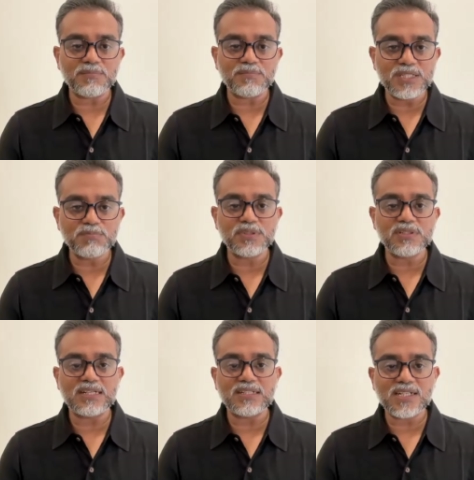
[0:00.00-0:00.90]

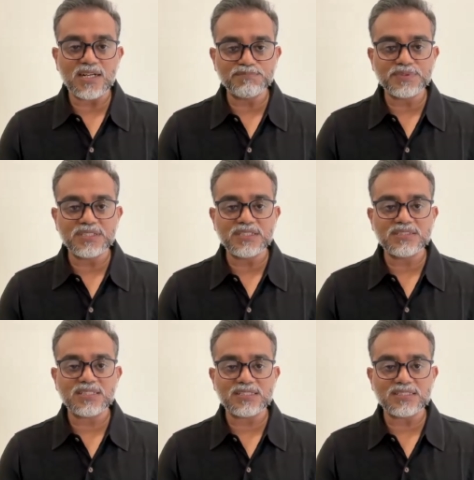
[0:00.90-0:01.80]
people and
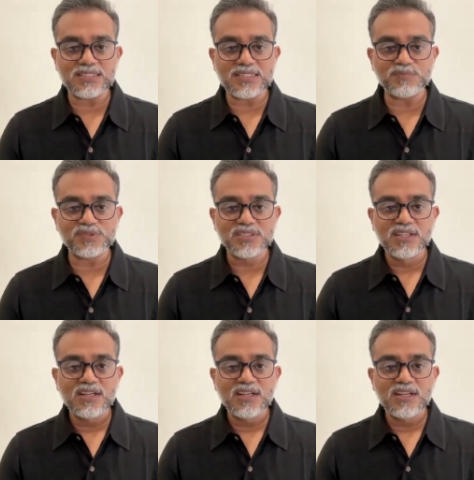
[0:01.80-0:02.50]
companies and teams